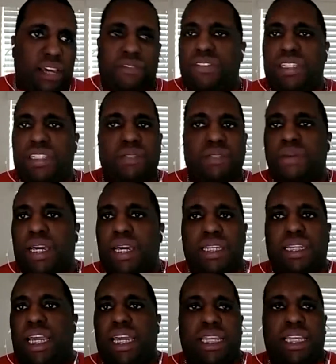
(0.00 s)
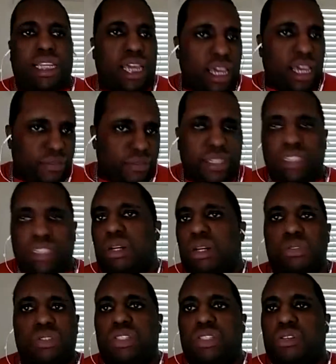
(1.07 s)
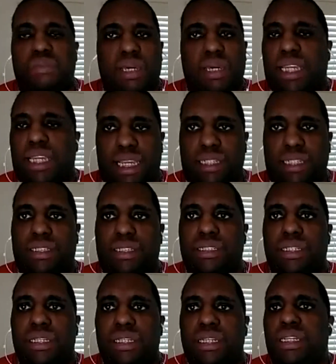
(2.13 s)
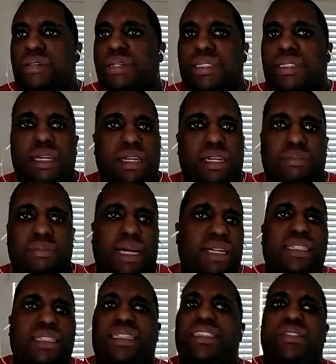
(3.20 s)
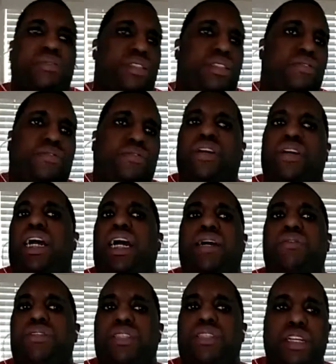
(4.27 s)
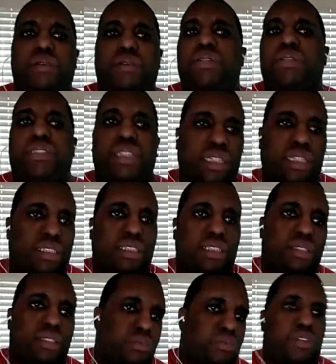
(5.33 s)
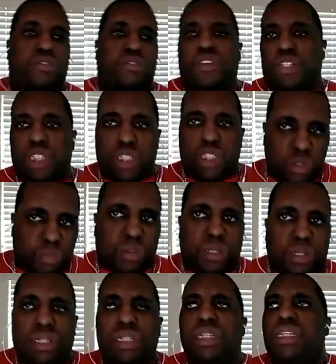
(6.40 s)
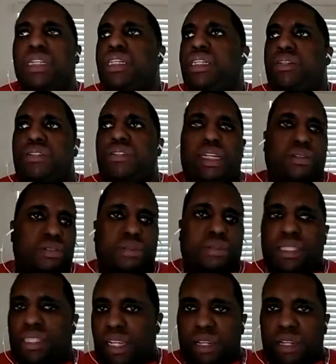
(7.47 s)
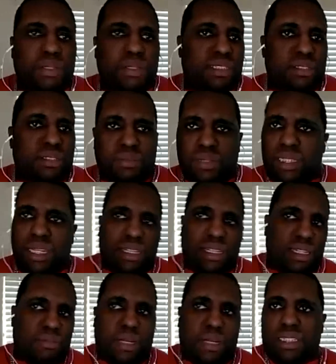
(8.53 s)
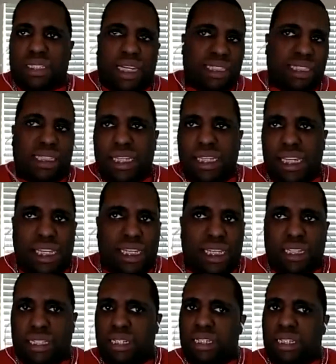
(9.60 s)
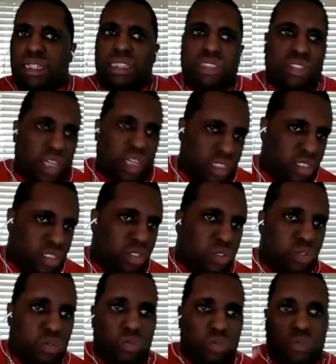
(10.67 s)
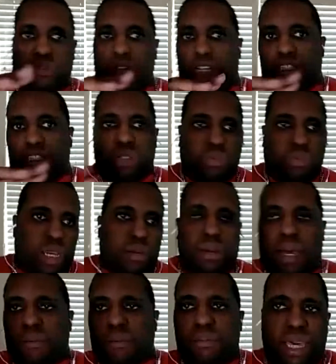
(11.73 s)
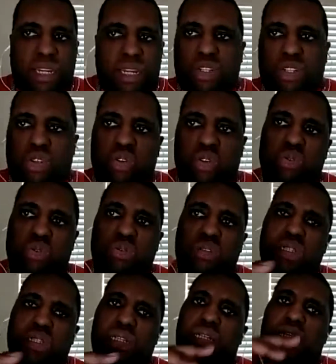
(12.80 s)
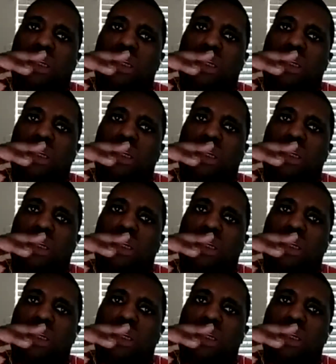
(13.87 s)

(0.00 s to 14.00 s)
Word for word: heavily medicated, heavily dosed on medication. We're talking about uh, 24 hour therapy sessions with Verta Looper. That was my therapist. We're talking about Dr. King trying to fluctuate my medical